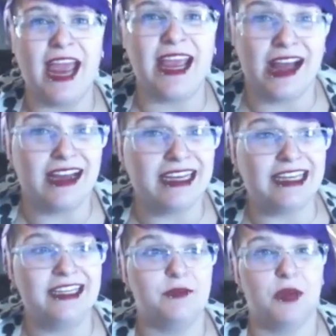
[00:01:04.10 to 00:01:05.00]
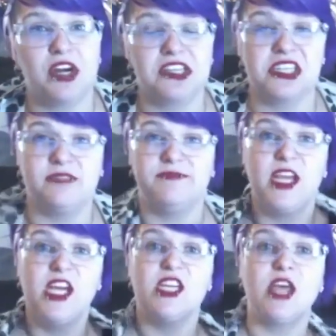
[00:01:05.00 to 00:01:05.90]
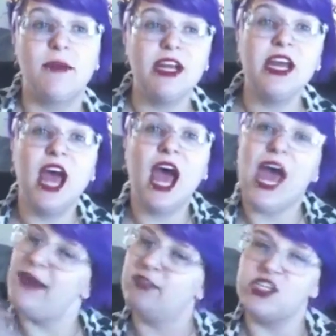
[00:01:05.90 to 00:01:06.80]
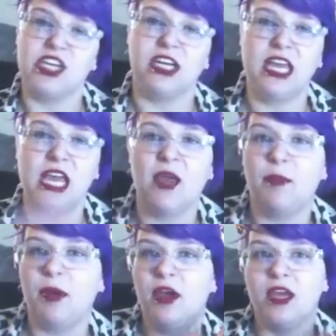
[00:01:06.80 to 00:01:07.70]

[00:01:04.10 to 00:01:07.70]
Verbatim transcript: a kind person. So I'm gonna I'm just gonna keep